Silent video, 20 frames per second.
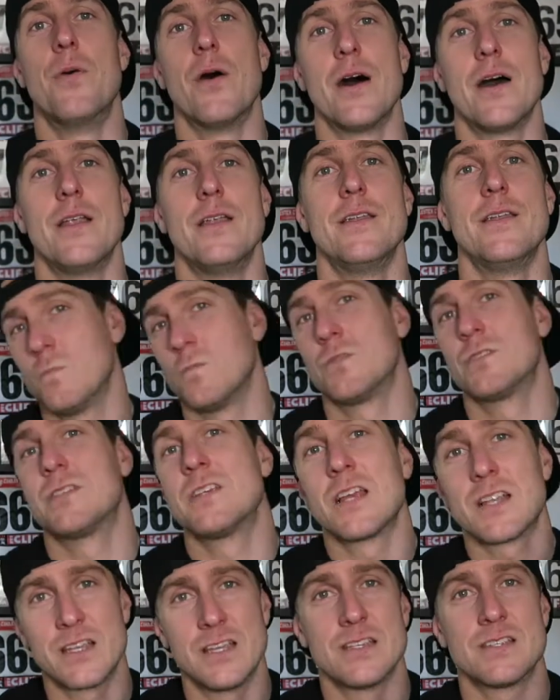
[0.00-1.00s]
But
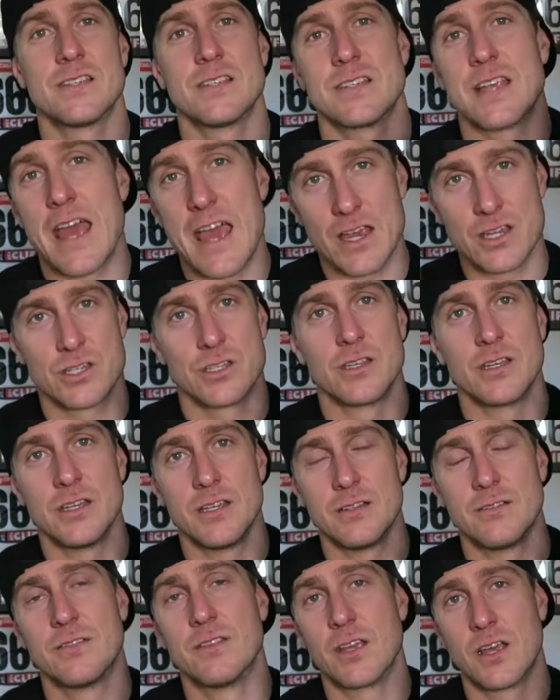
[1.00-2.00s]
sickness is
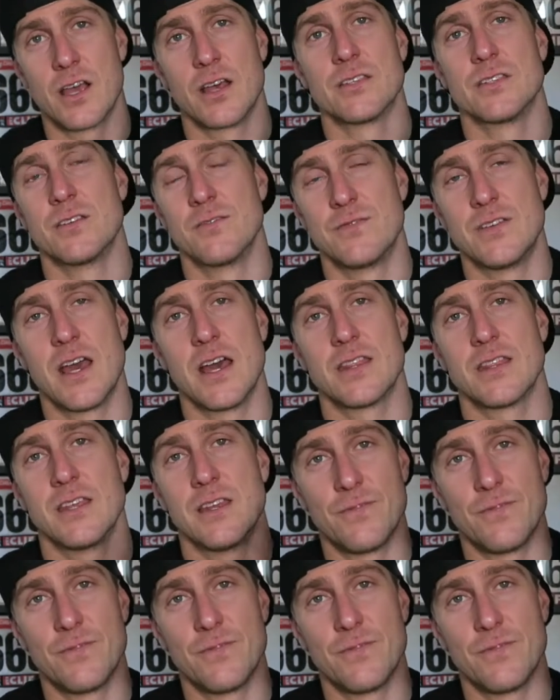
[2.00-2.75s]
actually the cousin of death.